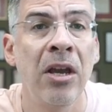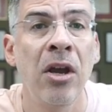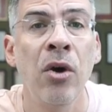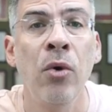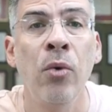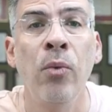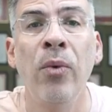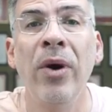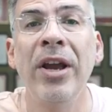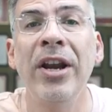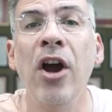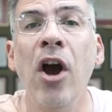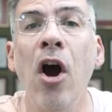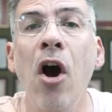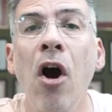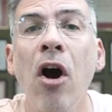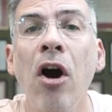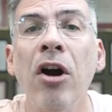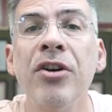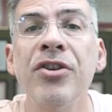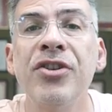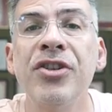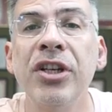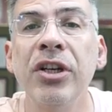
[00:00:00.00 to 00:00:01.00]
When
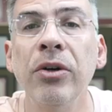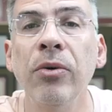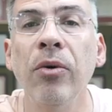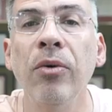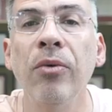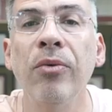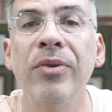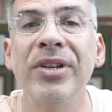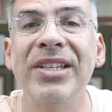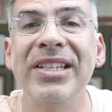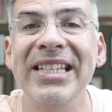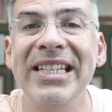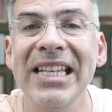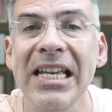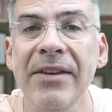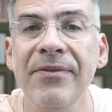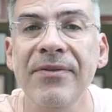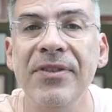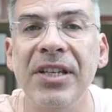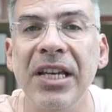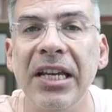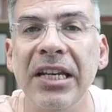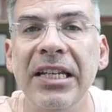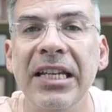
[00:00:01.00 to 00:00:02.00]
R zero
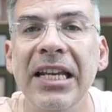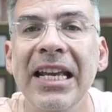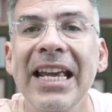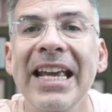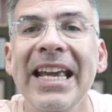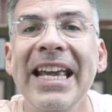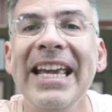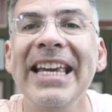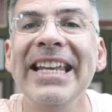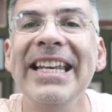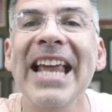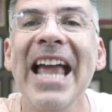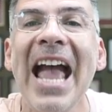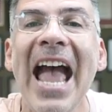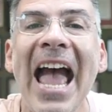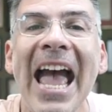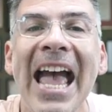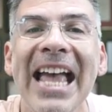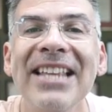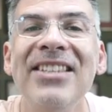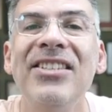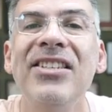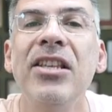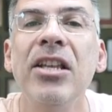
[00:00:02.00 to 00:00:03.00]
receives it, it
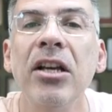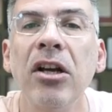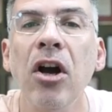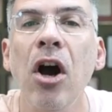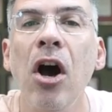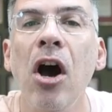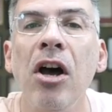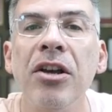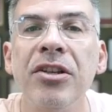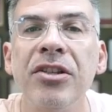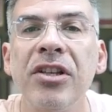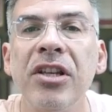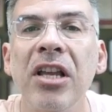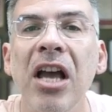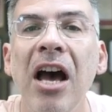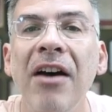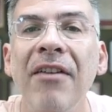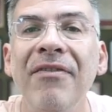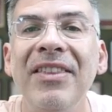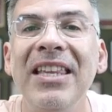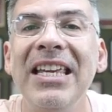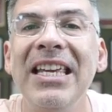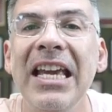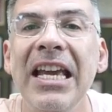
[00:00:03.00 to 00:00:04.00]
adds the cost
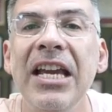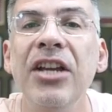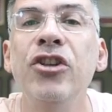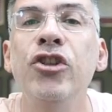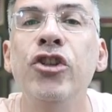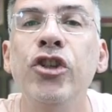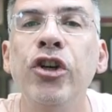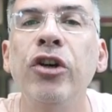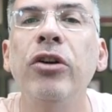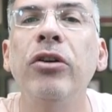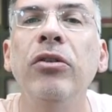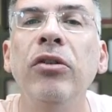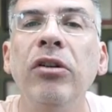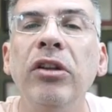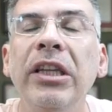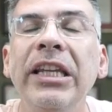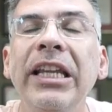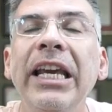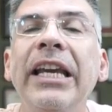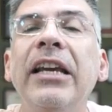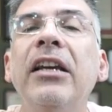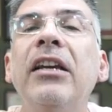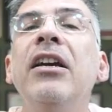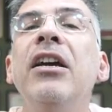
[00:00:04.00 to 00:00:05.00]
of the internal
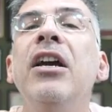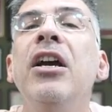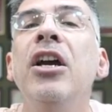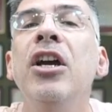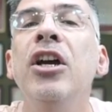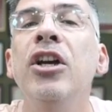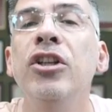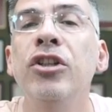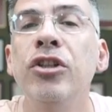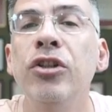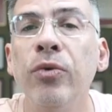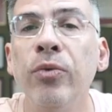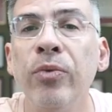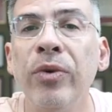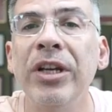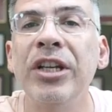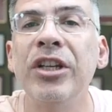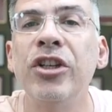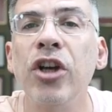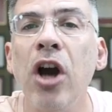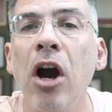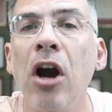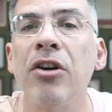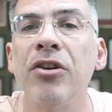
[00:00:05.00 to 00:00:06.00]
link to
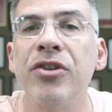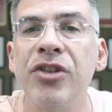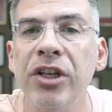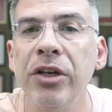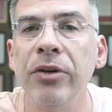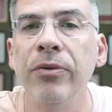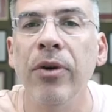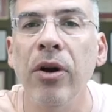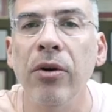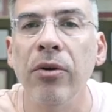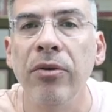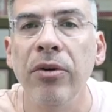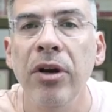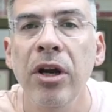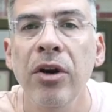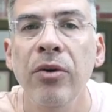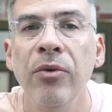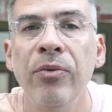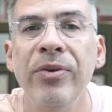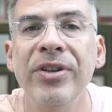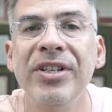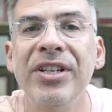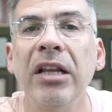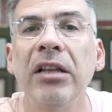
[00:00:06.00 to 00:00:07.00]
reach R zero,
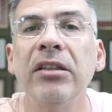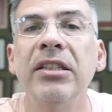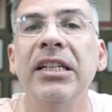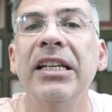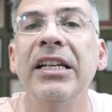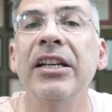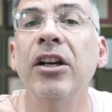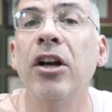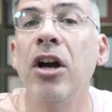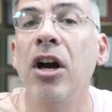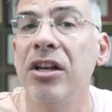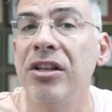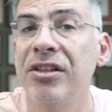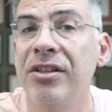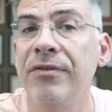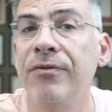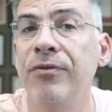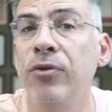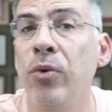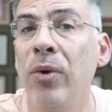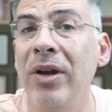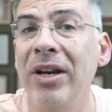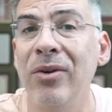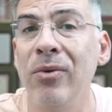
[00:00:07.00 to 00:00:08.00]
resulting in a cost of
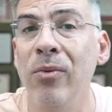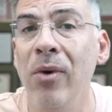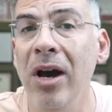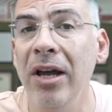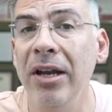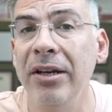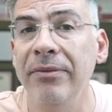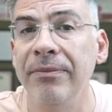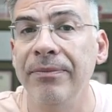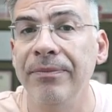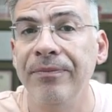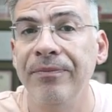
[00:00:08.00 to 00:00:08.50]
twenty-one.